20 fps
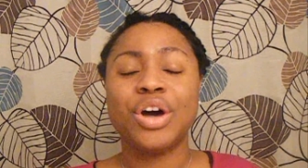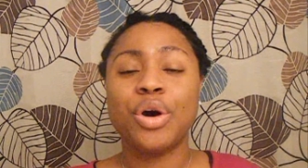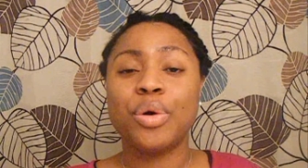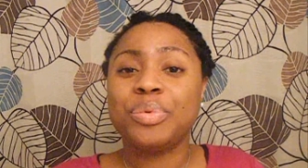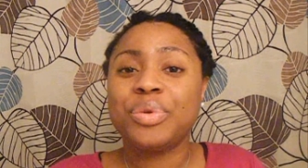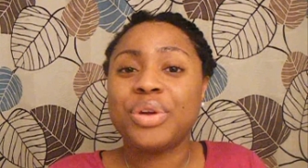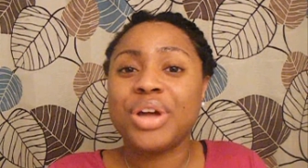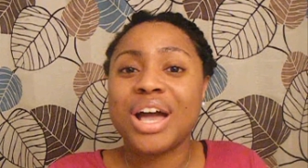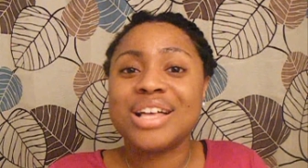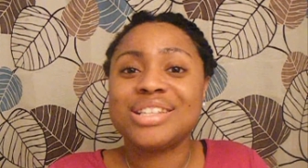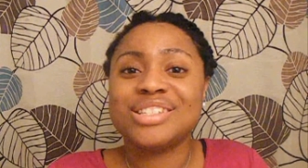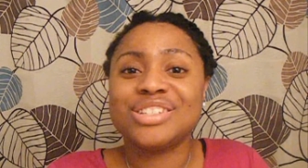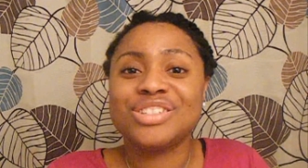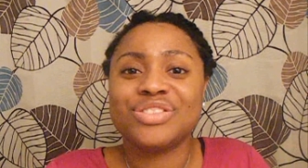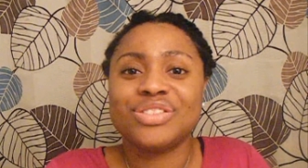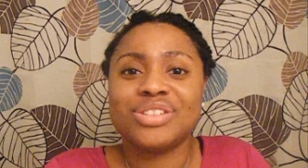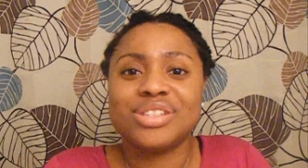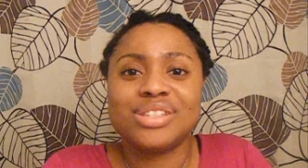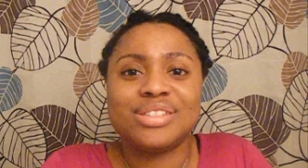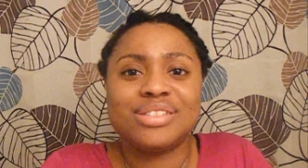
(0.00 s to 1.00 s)
Hope you guys
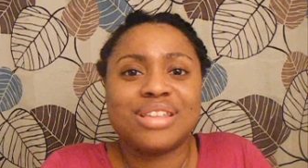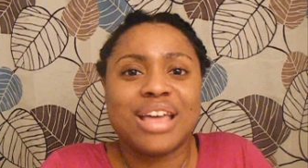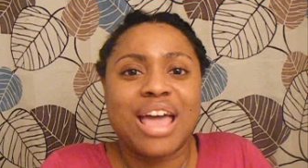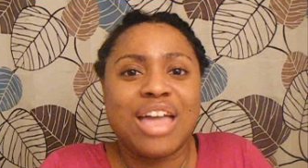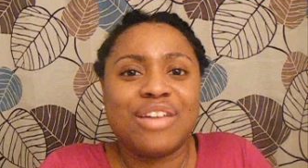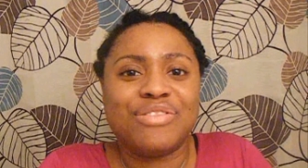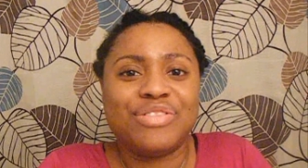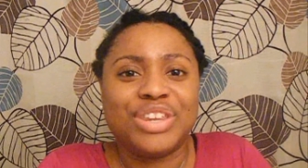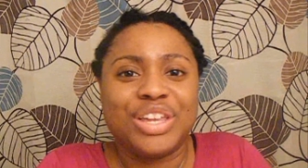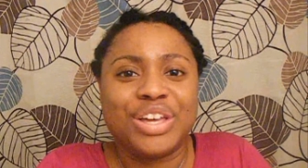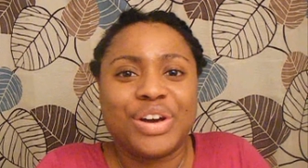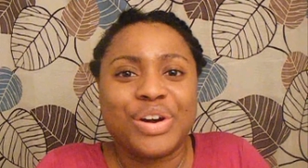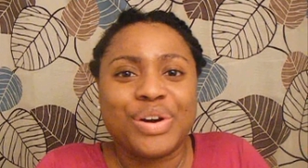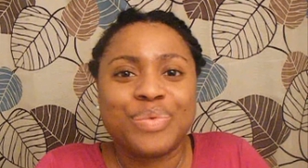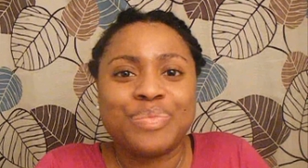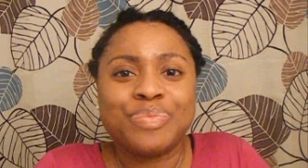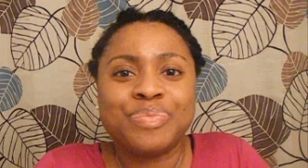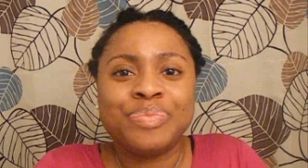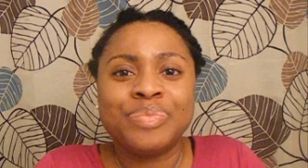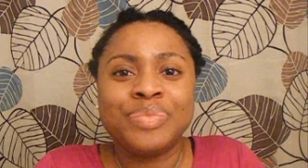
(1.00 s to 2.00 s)
enjoyed this tag
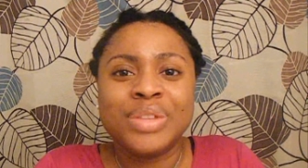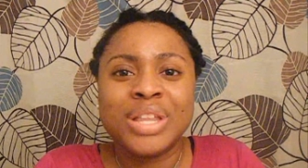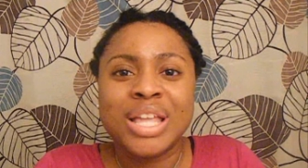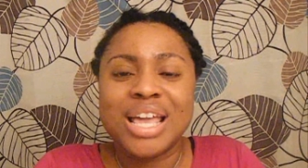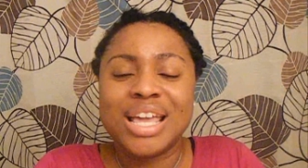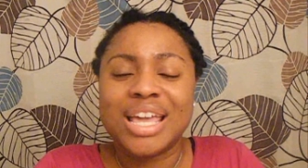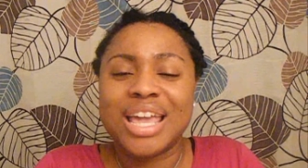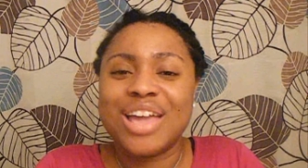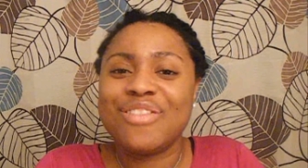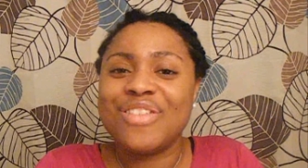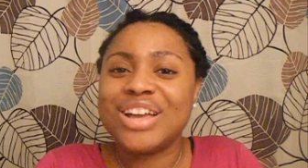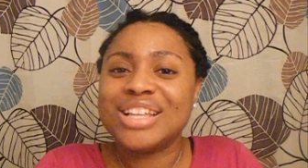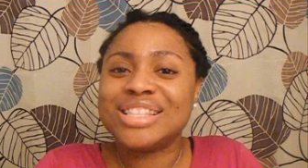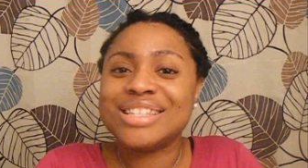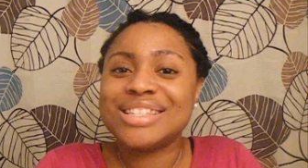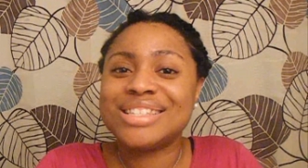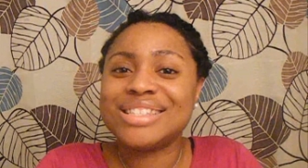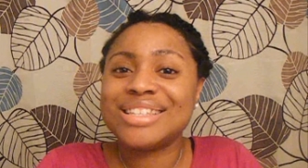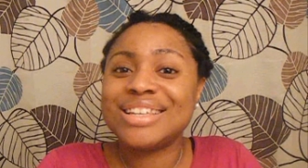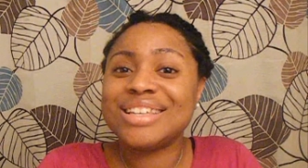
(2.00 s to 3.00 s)
video. Can't
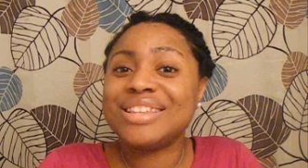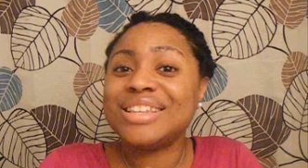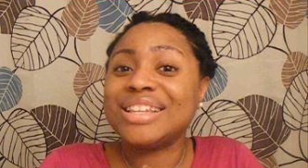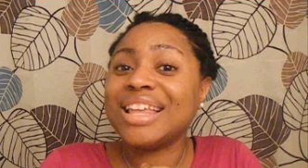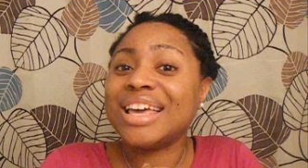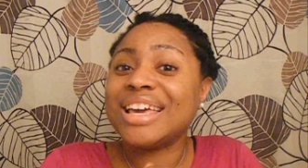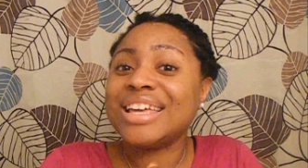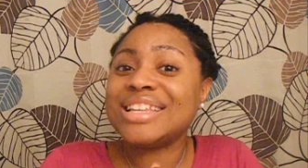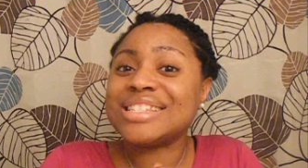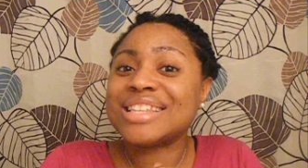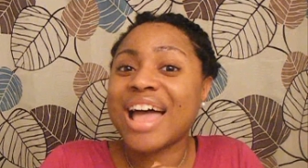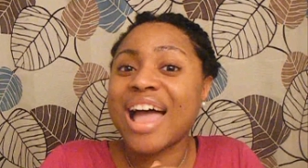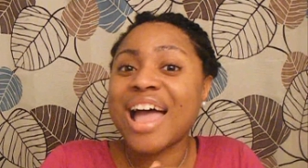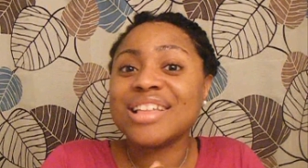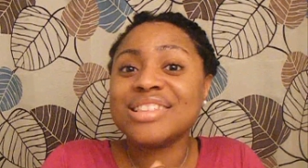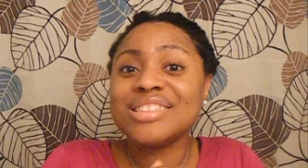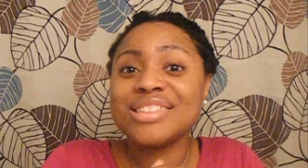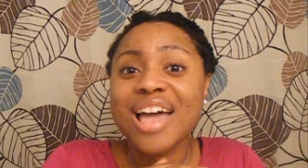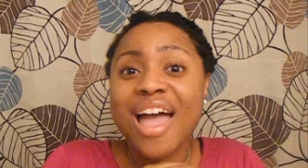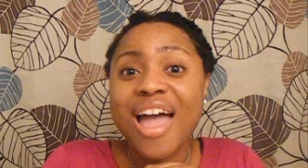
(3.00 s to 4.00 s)
wait to see the ladies
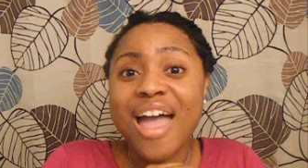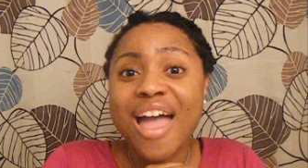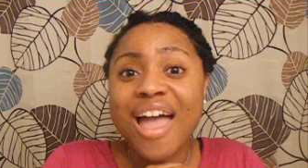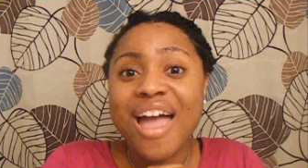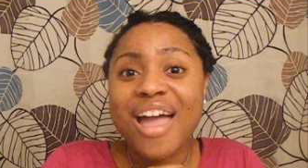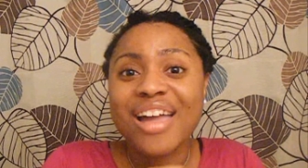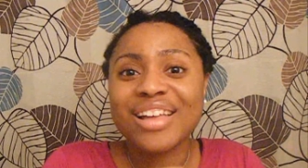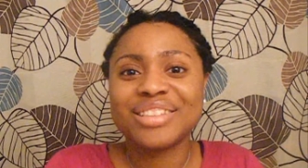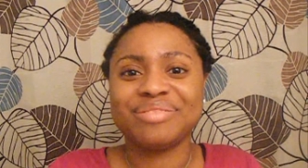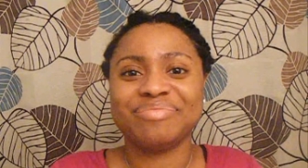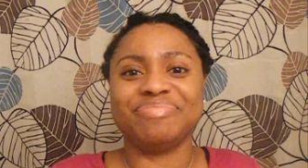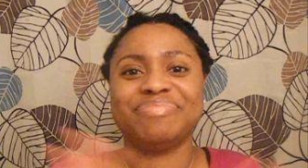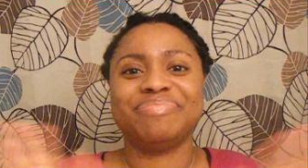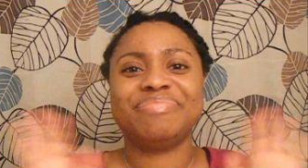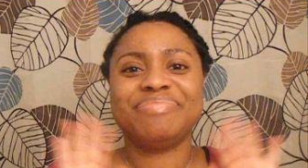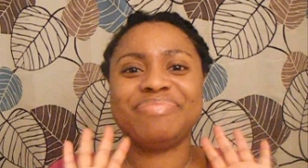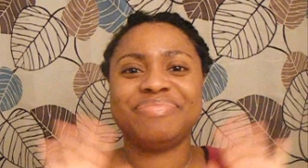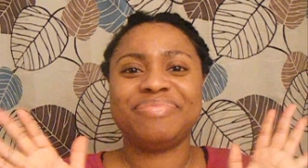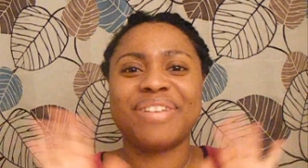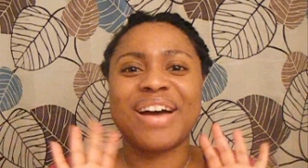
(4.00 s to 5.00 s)
I tag.
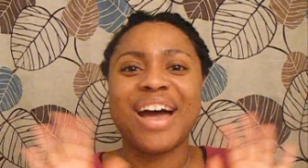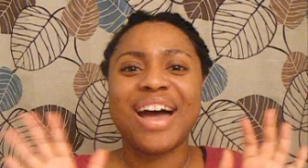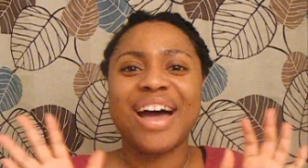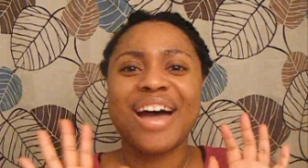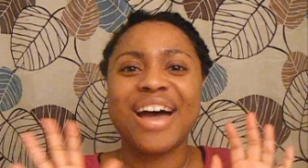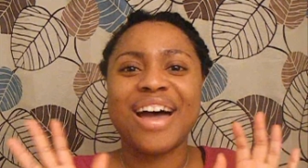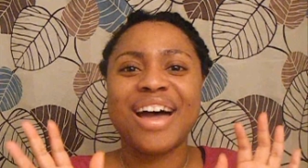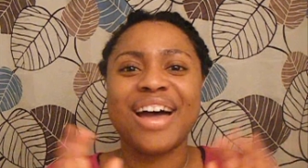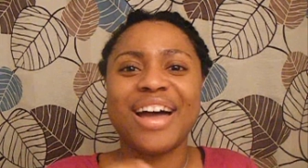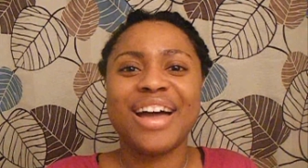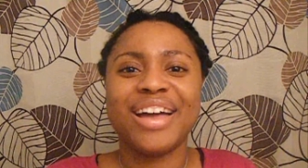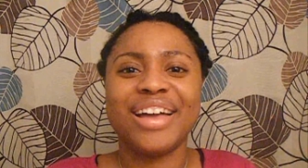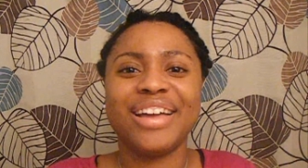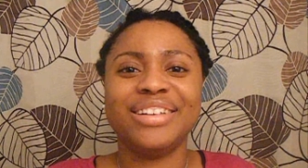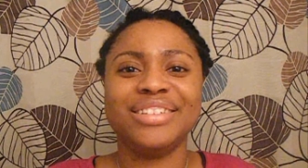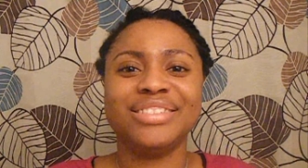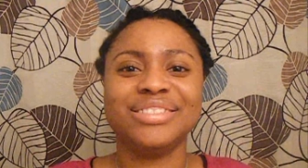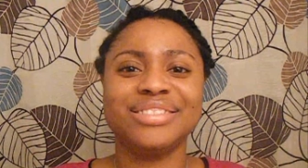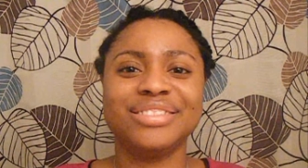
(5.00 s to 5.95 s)
Bye.